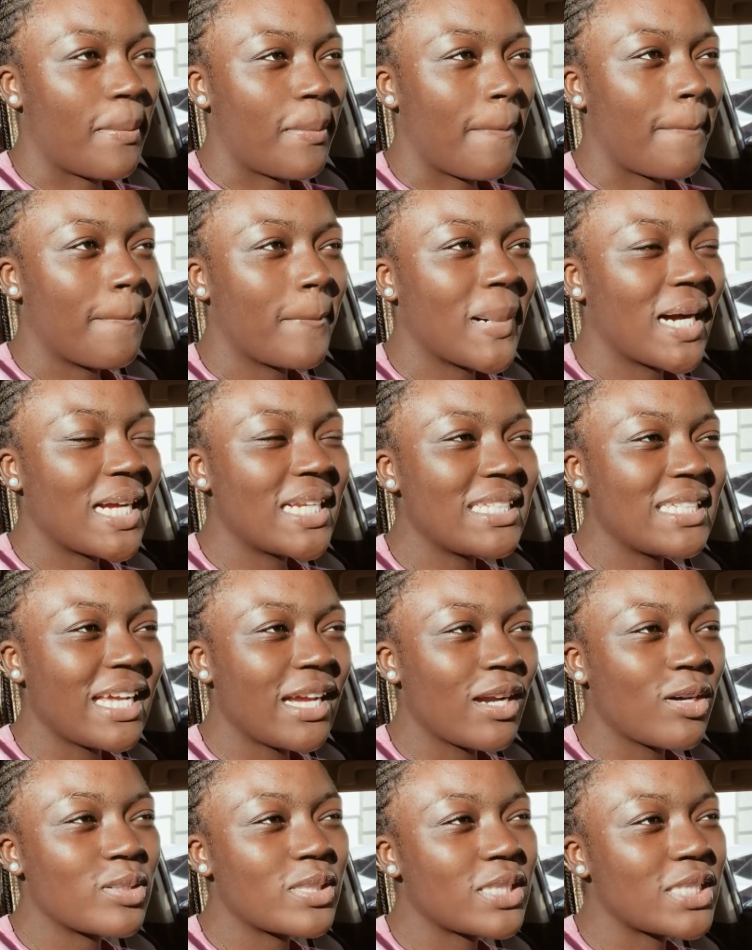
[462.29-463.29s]

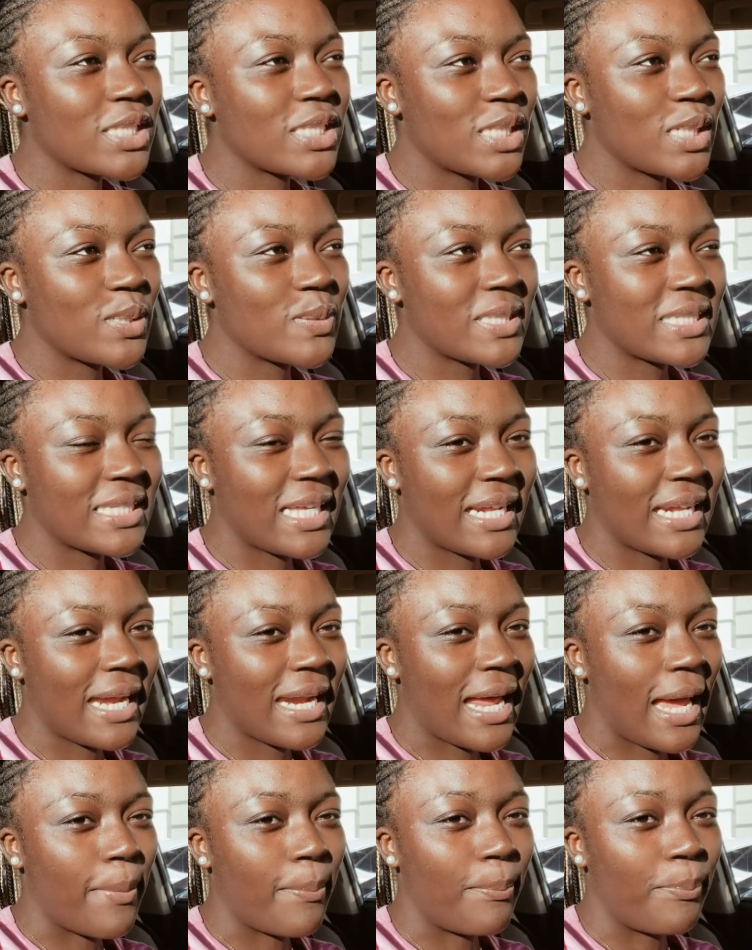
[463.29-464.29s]
Monday or Tuesday that
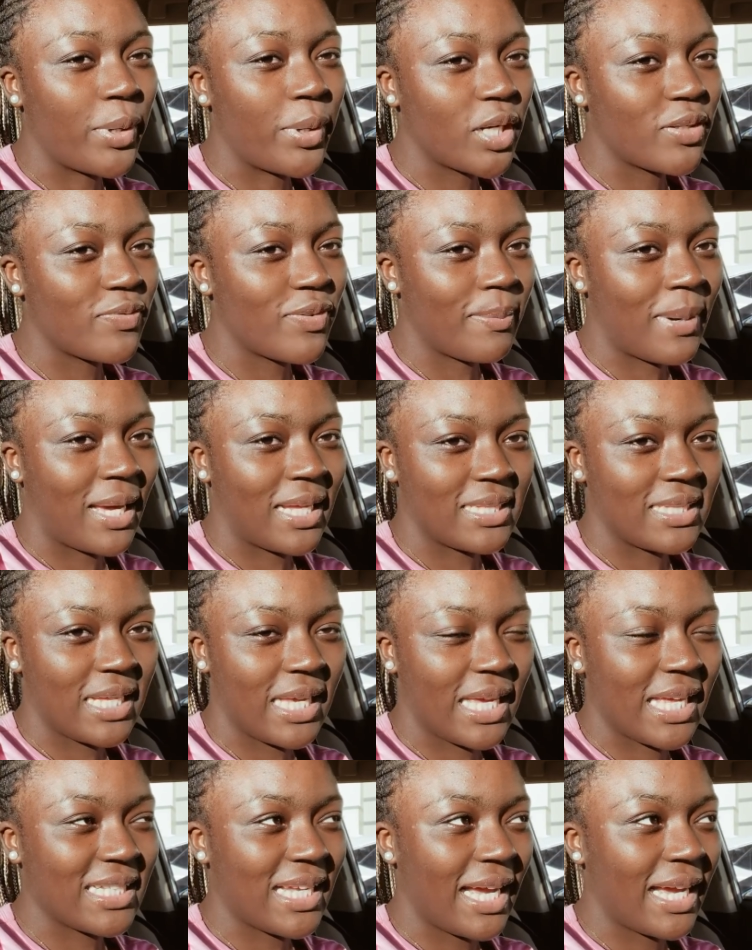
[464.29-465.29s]
I booked for my tickets.